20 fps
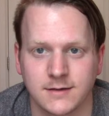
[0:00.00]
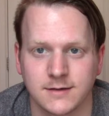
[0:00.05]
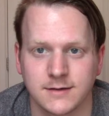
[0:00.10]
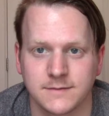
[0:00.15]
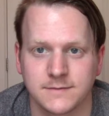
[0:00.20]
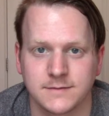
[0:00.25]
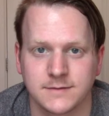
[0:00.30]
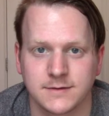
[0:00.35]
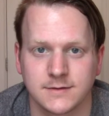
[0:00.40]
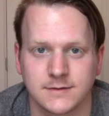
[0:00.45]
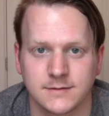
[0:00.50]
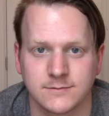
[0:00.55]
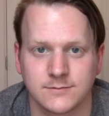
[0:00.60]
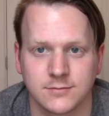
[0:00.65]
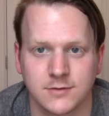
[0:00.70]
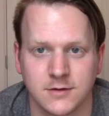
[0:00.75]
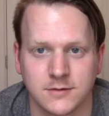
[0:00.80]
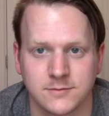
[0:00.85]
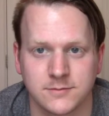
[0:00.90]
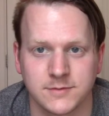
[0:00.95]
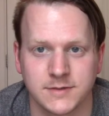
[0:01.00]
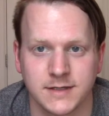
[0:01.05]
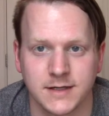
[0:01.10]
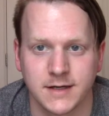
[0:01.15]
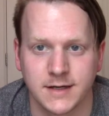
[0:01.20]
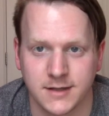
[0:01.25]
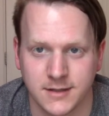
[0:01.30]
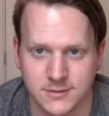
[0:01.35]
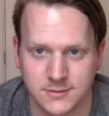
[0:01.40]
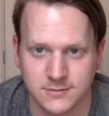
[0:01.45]
live in probably a
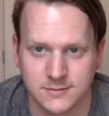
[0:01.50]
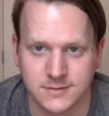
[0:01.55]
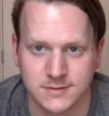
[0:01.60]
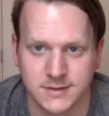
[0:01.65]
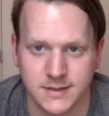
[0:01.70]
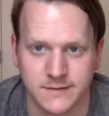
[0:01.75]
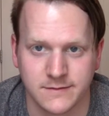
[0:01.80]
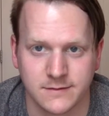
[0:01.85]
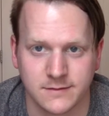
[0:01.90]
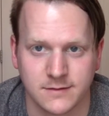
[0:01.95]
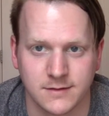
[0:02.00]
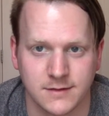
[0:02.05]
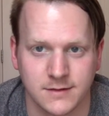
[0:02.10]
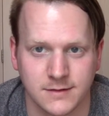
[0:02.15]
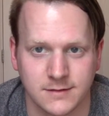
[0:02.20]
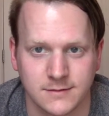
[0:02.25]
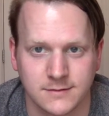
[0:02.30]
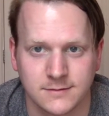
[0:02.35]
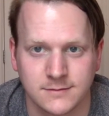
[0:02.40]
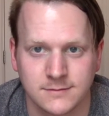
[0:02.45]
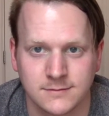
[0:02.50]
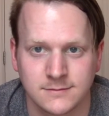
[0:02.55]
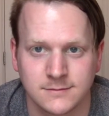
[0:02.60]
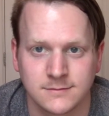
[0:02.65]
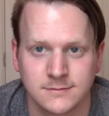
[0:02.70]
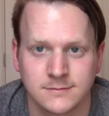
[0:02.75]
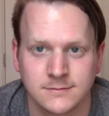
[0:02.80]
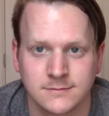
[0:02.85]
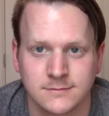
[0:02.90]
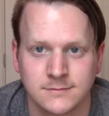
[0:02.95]
house after that.
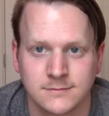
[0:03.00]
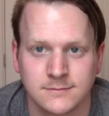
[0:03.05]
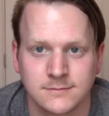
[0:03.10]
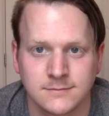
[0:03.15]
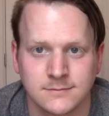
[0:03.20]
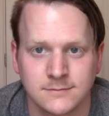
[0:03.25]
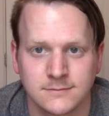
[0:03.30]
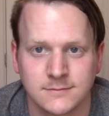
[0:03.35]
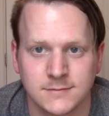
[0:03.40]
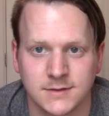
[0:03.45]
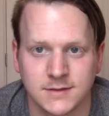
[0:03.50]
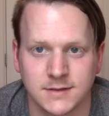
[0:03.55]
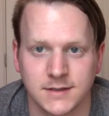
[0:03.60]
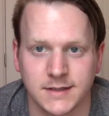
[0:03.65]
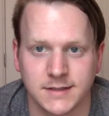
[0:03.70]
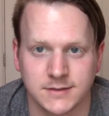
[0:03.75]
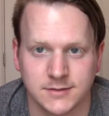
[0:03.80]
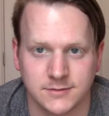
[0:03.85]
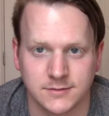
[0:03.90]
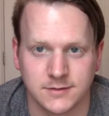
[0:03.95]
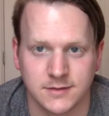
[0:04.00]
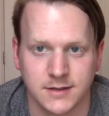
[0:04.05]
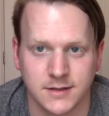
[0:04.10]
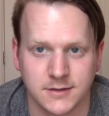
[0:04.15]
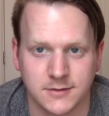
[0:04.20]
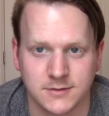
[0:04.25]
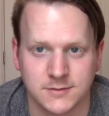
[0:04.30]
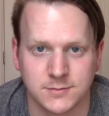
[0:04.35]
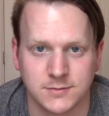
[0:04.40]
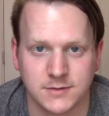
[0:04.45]
A nicer
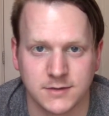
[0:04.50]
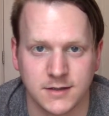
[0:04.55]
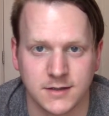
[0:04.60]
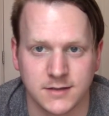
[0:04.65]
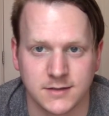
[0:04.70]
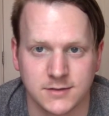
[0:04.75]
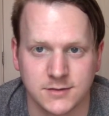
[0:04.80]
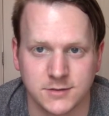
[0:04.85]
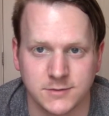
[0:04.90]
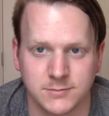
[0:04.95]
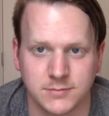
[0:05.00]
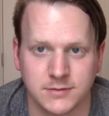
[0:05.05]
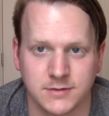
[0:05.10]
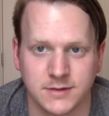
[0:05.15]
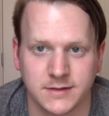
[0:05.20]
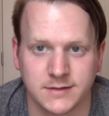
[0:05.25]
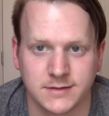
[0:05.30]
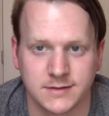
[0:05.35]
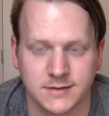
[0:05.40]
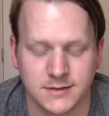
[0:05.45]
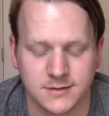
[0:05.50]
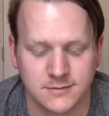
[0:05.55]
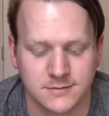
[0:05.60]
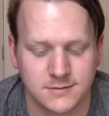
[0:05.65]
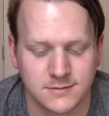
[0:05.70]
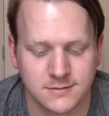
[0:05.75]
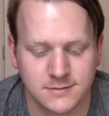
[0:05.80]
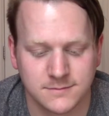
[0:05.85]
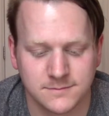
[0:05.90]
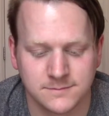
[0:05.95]
house, but not a super nice
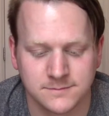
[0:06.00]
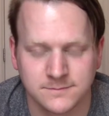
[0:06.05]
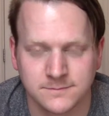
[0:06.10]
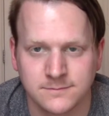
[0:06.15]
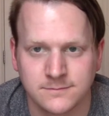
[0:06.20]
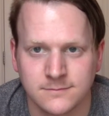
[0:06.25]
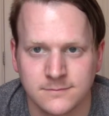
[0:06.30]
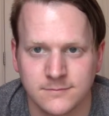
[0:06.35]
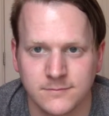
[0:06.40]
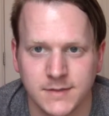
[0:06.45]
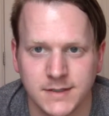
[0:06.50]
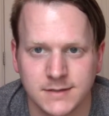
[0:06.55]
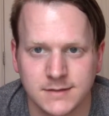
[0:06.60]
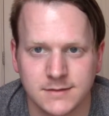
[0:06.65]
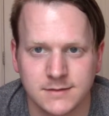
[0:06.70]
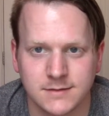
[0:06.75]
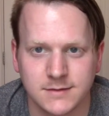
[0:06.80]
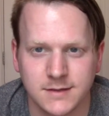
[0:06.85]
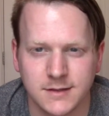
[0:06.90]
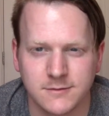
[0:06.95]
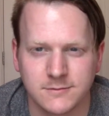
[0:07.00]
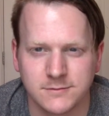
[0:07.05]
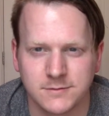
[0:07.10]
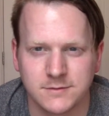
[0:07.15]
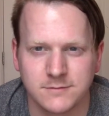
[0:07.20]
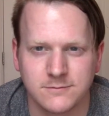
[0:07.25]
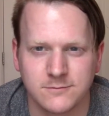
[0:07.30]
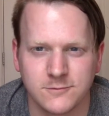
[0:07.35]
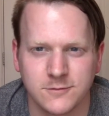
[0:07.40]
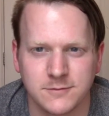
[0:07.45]
house. Basically, I
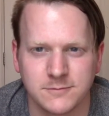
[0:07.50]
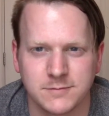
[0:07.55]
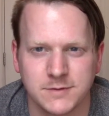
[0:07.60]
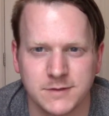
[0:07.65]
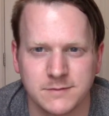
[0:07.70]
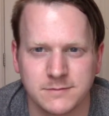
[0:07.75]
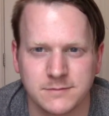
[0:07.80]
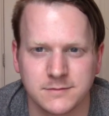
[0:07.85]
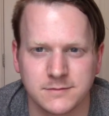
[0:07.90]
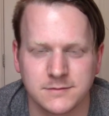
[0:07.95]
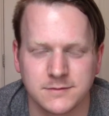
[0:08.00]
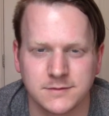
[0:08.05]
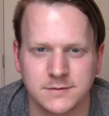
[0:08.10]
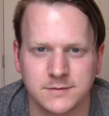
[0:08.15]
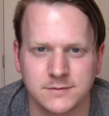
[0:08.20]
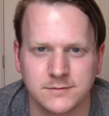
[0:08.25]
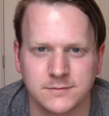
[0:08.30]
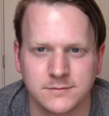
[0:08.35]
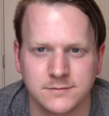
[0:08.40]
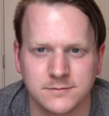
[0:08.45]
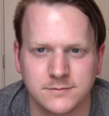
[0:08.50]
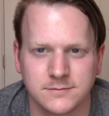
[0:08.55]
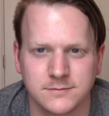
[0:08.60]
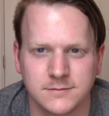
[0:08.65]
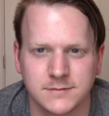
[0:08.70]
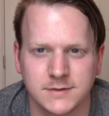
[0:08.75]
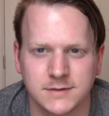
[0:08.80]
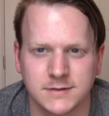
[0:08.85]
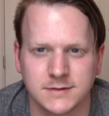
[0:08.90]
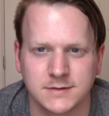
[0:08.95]
wouldn't want people to
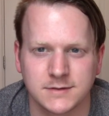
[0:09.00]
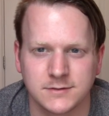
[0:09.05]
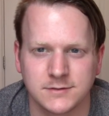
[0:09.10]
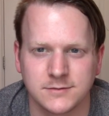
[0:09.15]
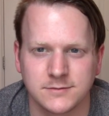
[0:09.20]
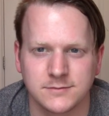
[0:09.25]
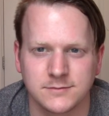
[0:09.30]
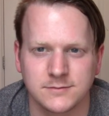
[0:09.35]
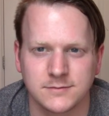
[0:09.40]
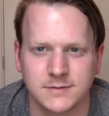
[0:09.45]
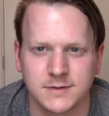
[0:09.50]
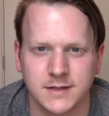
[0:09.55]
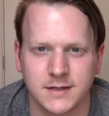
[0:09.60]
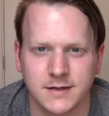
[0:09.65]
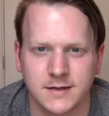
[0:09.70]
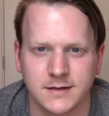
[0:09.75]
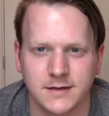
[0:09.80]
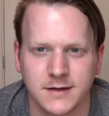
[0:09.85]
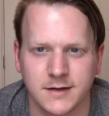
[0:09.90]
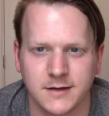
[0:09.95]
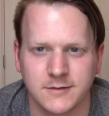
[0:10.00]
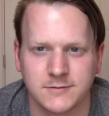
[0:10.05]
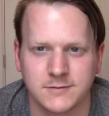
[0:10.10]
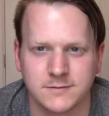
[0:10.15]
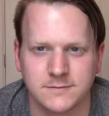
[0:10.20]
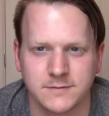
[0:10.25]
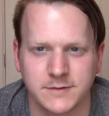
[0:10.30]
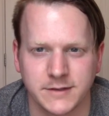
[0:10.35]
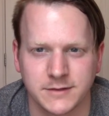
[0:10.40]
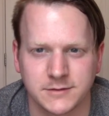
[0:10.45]
assume that I
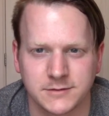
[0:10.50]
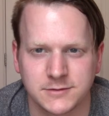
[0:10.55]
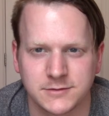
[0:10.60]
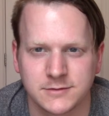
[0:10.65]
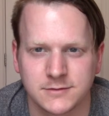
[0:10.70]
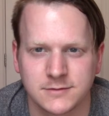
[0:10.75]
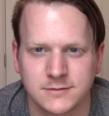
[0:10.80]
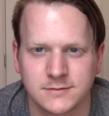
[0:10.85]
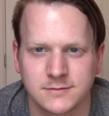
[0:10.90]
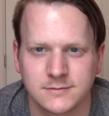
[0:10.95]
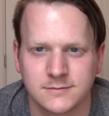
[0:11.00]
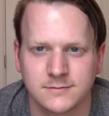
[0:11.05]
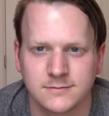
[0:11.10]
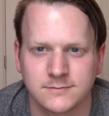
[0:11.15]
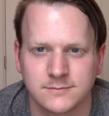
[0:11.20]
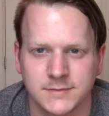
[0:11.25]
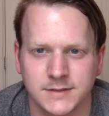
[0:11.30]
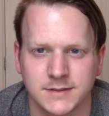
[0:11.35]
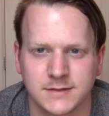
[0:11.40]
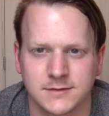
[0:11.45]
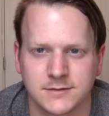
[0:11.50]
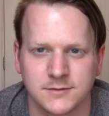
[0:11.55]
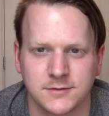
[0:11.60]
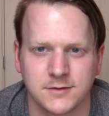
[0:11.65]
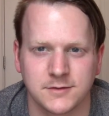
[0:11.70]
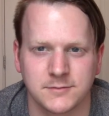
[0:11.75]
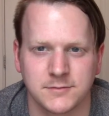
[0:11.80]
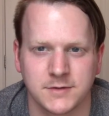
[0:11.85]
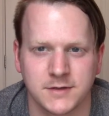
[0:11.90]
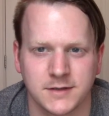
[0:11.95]
was rich based
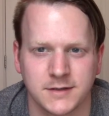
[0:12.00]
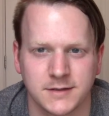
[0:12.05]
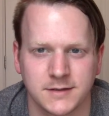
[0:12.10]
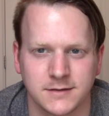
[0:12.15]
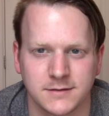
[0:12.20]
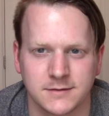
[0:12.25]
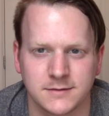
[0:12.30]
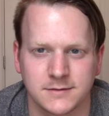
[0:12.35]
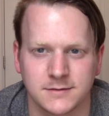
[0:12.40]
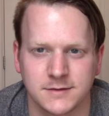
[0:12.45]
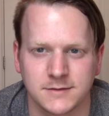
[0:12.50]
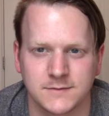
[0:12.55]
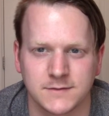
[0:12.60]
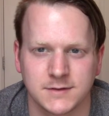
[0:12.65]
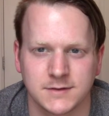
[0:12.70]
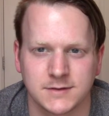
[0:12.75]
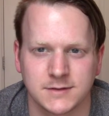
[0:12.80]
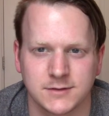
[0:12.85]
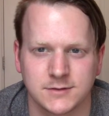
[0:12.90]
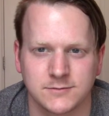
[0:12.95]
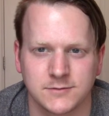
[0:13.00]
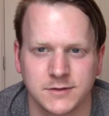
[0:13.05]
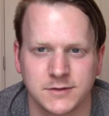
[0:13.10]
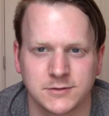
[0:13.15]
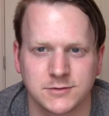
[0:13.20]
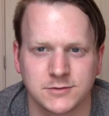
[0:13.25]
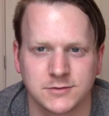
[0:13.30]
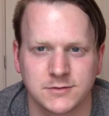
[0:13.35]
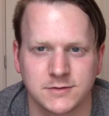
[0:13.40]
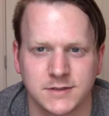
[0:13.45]
on my living
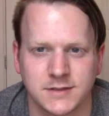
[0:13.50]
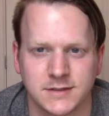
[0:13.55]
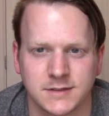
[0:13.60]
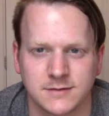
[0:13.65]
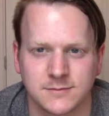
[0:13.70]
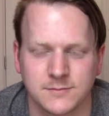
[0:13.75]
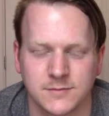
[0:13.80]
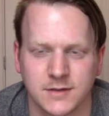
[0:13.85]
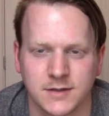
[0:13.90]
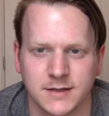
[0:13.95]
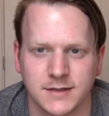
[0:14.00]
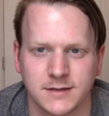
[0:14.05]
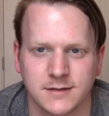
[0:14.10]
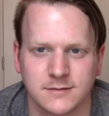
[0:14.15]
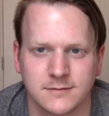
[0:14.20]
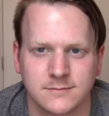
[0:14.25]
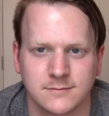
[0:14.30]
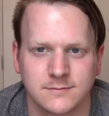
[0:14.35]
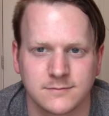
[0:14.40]
situation and my